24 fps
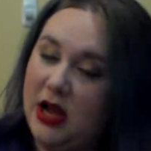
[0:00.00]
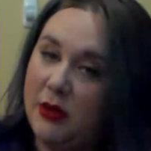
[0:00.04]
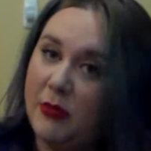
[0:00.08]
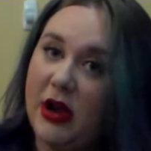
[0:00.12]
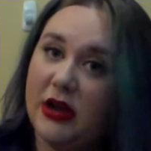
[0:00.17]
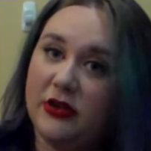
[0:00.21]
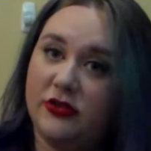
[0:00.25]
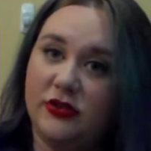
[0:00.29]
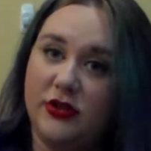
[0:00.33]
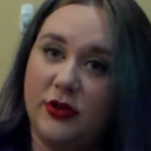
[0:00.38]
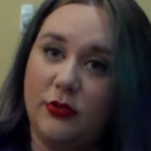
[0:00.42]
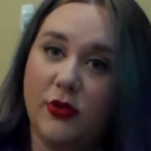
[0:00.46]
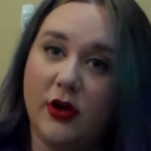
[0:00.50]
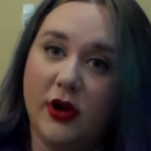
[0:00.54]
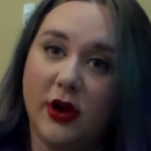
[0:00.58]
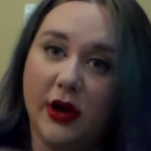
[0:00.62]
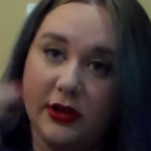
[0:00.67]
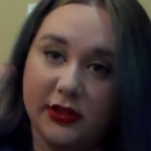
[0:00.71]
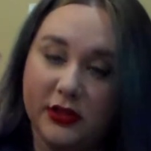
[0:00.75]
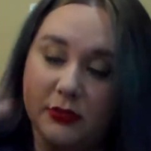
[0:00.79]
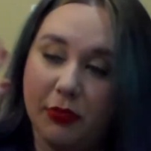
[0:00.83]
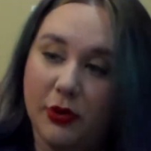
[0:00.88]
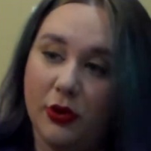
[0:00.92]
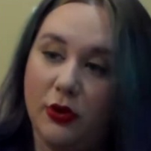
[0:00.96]
I'm actually
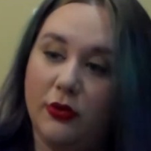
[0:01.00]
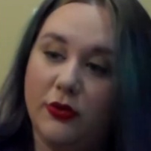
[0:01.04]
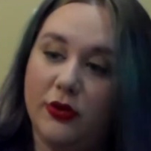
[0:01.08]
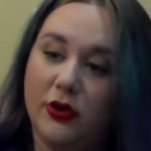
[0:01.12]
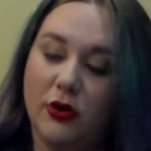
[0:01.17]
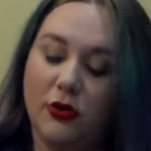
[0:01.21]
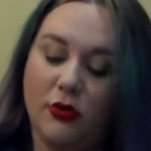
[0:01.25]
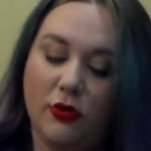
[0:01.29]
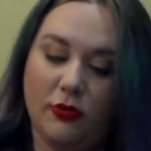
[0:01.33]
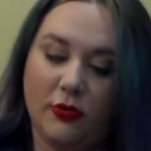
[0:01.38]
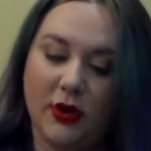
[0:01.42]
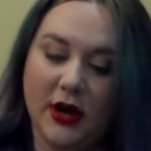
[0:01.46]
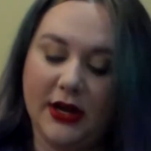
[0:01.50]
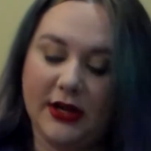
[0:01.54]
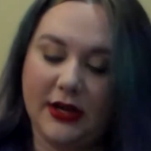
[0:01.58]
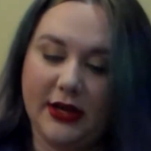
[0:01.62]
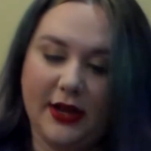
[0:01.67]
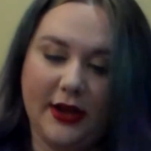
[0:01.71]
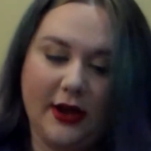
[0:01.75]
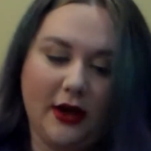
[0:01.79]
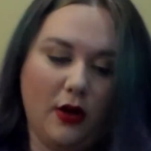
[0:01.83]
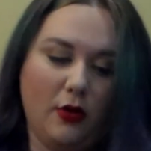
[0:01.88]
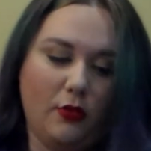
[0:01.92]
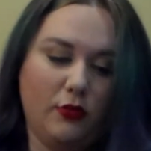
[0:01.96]
wearing the Bold Gold right
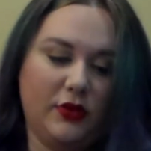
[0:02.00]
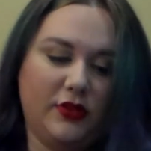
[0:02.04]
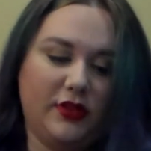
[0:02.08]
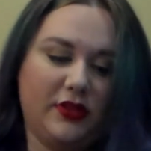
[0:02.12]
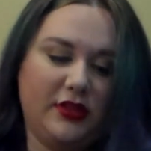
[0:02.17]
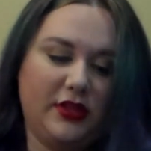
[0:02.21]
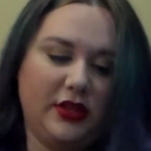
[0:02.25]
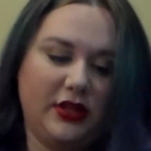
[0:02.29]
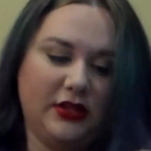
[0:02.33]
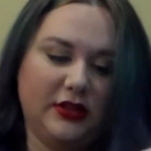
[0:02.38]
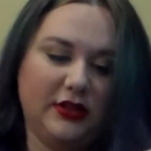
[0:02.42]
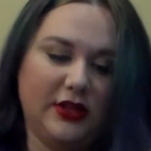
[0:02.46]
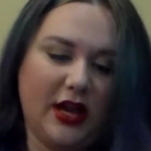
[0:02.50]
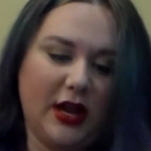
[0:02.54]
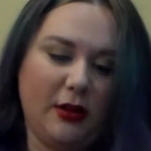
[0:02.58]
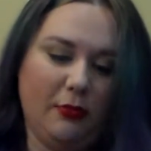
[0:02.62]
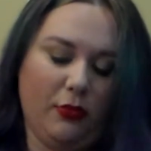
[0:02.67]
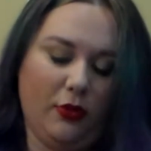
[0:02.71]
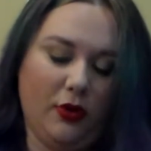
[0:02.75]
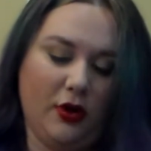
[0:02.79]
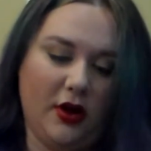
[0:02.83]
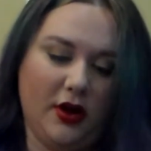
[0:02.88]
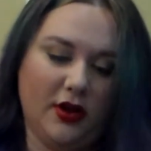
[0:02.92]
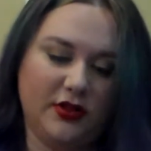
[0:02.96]
now with the
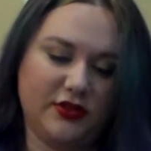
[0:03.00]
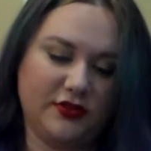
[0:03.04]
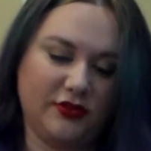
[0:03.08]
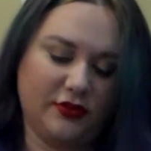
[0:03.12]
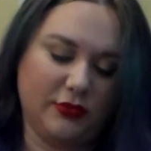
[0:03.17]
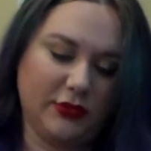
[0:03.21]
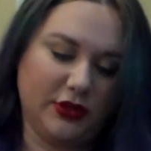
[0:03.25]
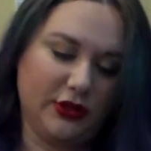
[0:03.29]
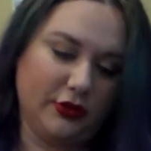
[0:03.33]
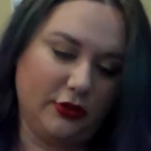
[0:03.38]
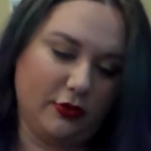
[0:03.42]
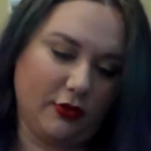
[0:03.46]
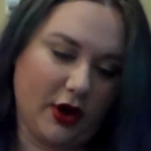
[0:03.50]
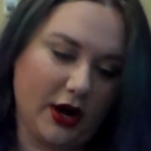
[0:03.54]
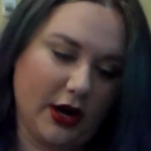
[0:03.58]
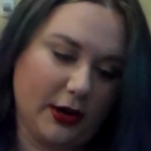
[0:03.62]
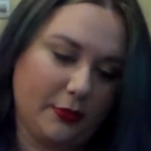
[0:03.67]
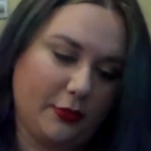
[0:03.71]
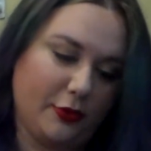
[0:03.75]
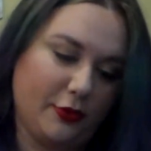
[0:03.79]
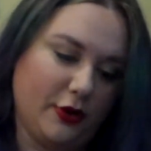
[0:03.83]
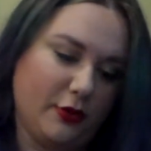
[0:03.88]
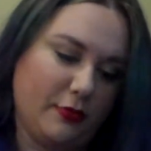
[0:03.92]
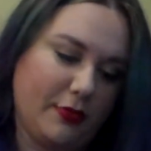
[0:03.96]
Light Bronze from the
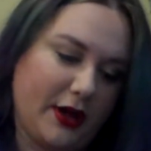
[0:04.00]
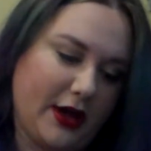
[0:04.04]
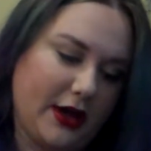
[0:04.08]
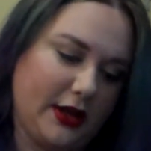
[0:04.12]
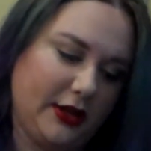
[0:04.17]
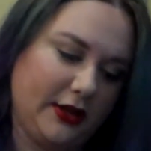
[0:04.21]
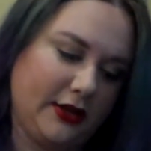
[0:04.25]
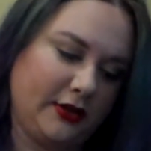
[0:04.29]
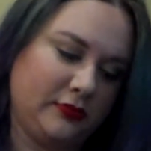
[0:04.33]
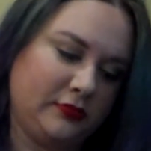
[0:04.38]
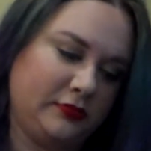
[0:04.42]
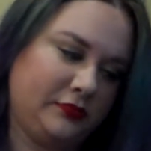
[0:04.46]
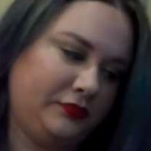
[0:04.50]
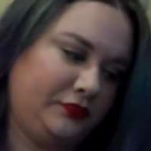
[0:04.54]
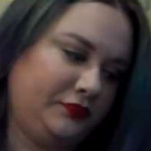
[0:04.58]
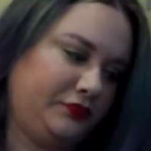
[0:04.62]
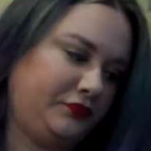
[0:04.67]
Lorac Pro Palette.